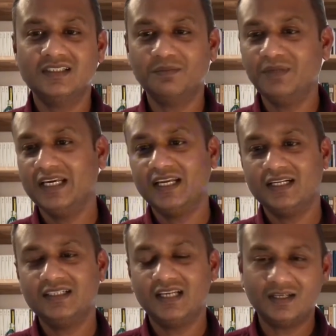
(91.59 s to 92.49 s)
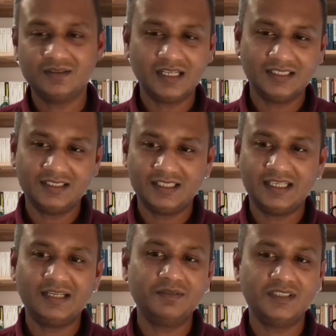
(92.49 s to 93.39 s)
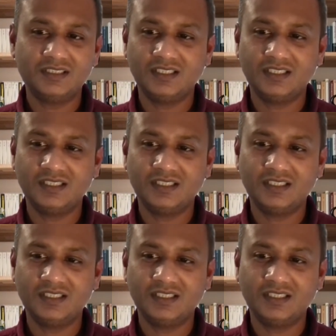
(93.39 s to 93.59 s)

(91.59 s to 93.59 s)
the big end of town, like the NABs,